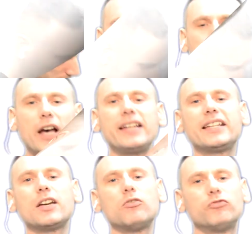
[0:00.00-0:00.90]

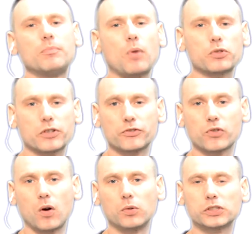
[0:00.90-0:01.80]
Radial remote
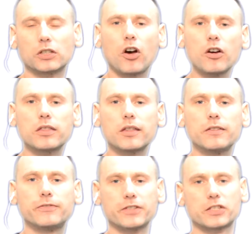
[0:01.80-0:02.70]
controls allow the
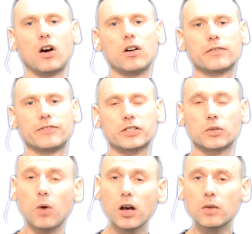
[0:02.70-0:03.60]
photographer to
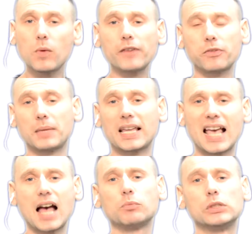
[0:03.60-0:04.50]
work away from their
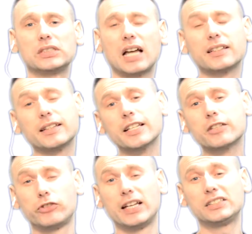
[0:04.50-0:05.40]
cameras at an
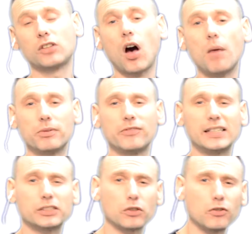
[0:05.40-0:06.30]
increased
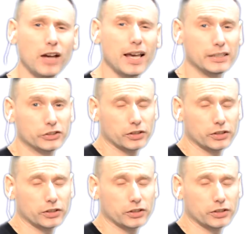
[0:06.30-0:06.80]
operational range.